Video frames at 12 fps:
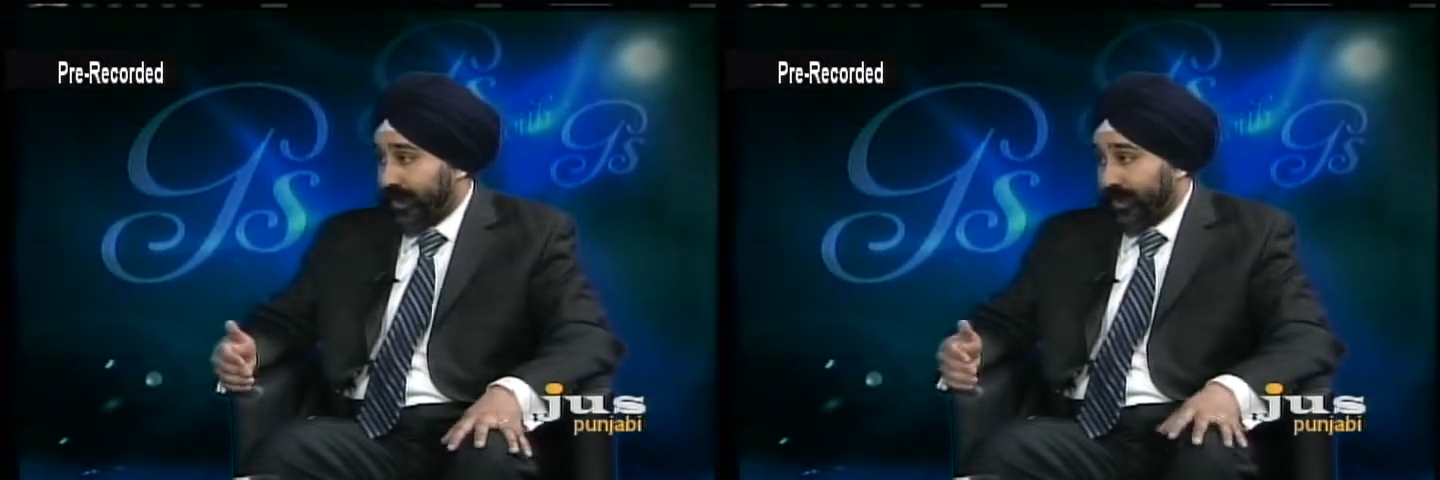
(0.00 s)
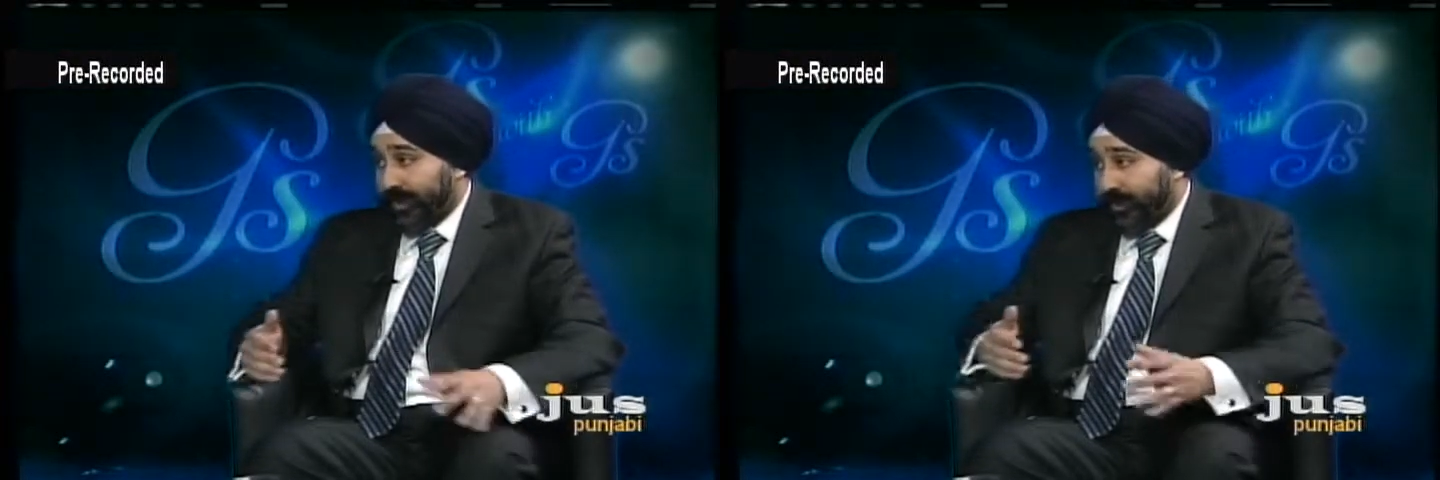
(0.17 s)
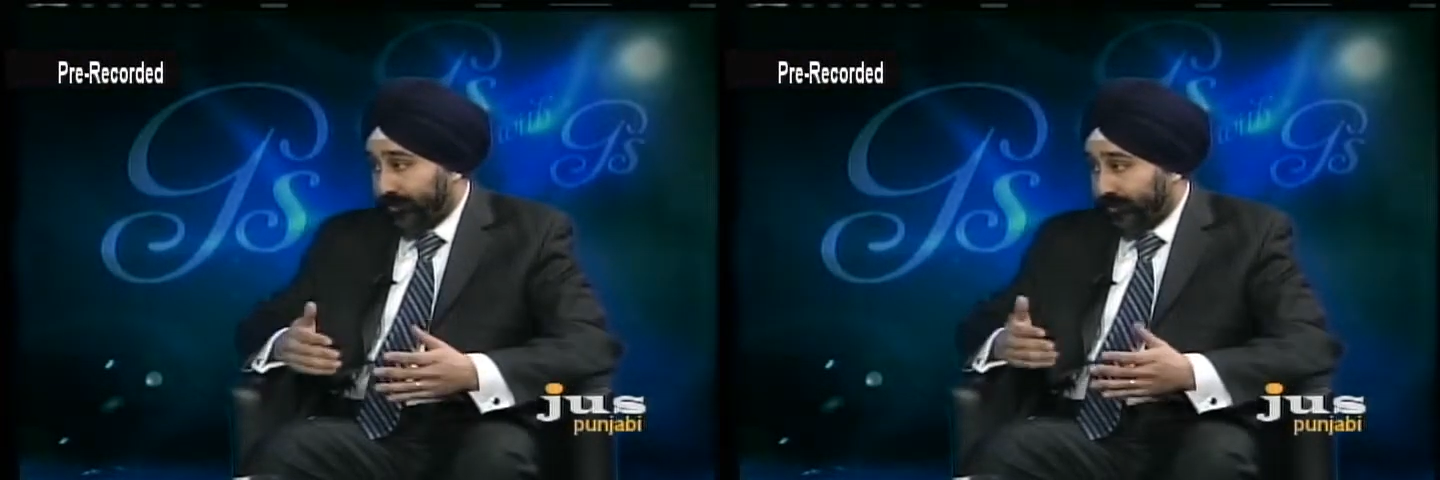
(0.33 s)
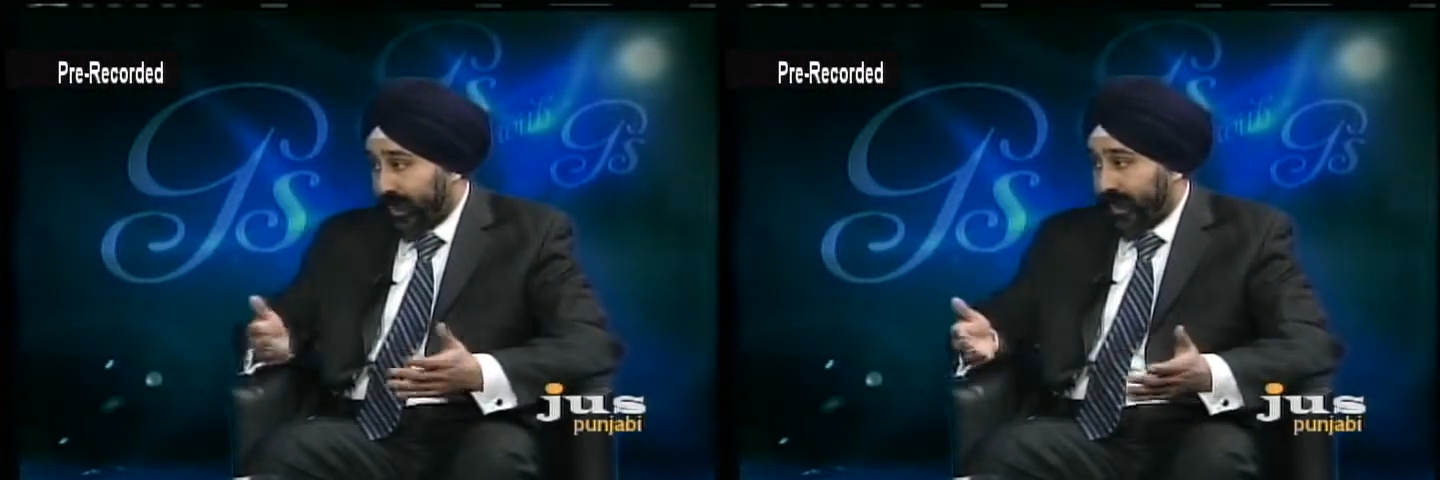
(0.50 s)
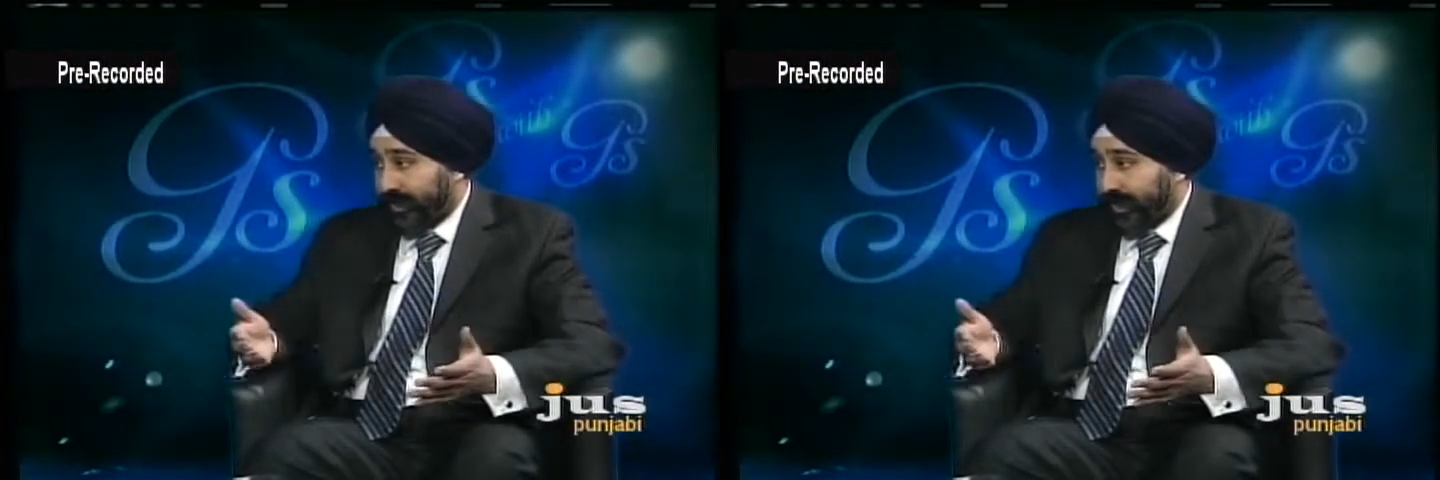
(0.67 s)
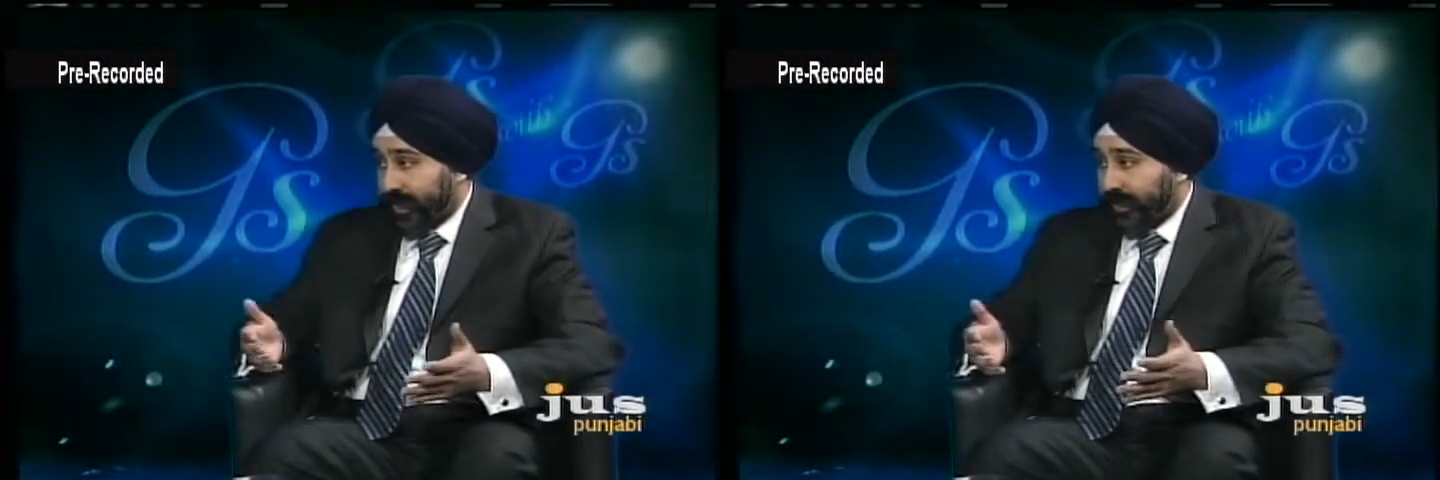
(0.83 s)
And I think the
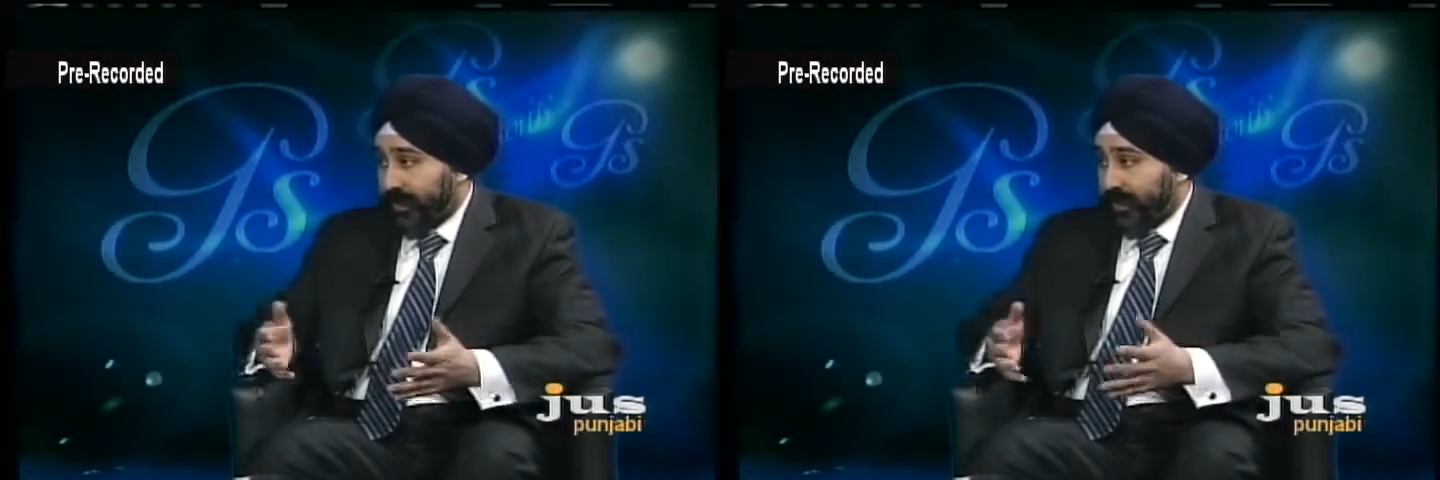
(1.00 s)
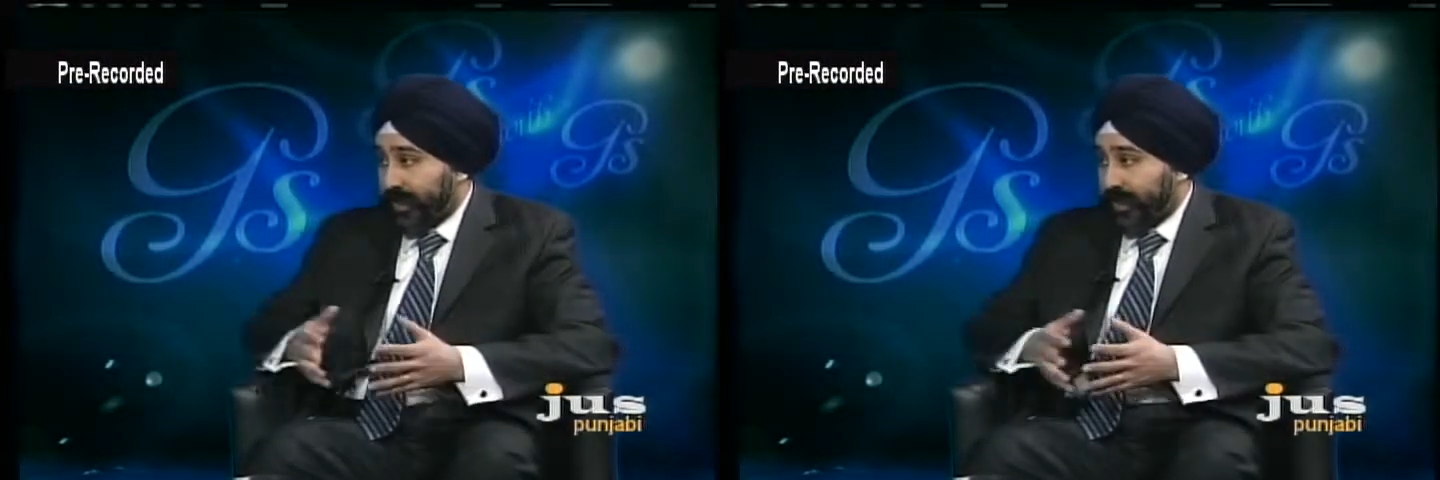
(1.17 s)
fact that